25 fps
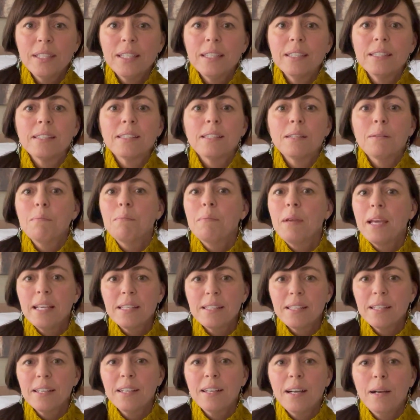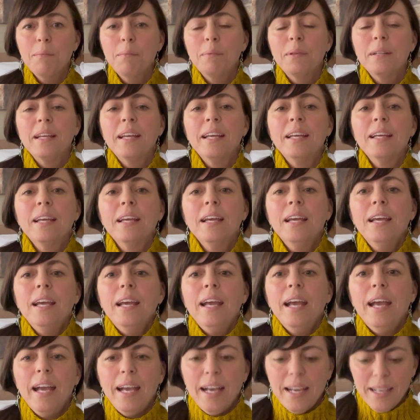It is an amazing company,
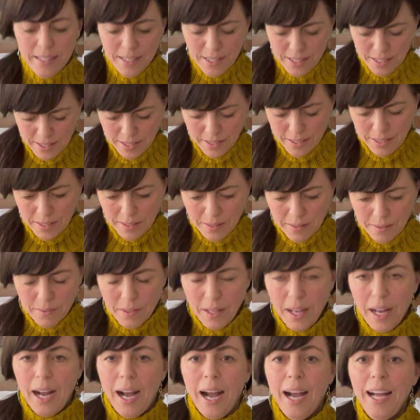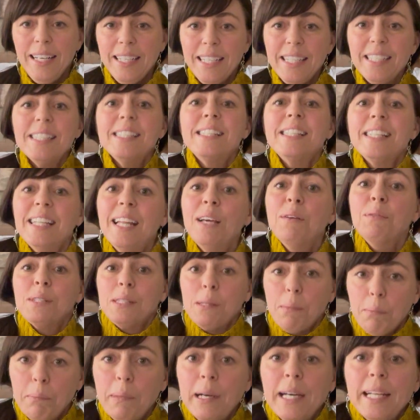and I needed to knit with
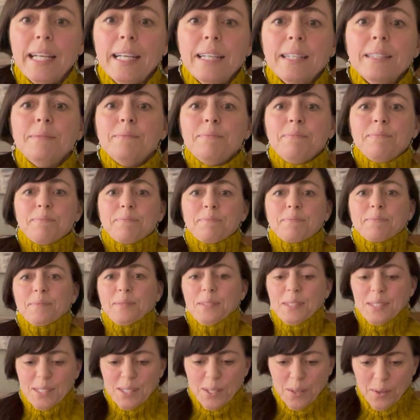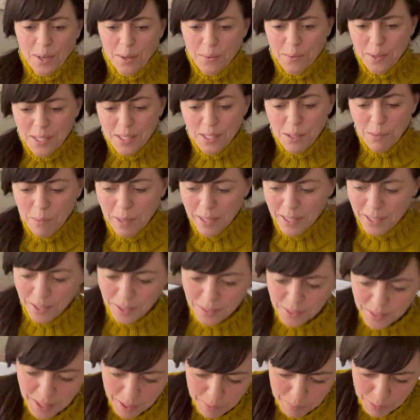some butter. So I went to my
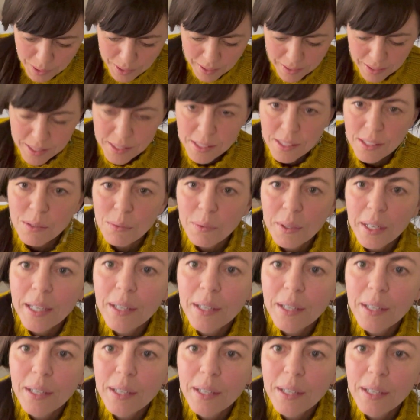yarn cupboard, and this is what I